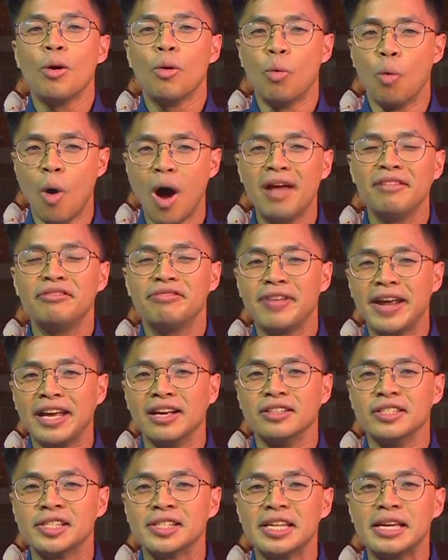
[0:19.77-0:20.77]
one
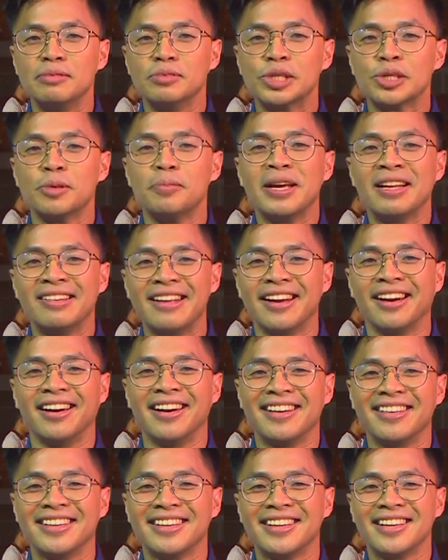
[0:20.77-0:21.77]
thing seems to be clear.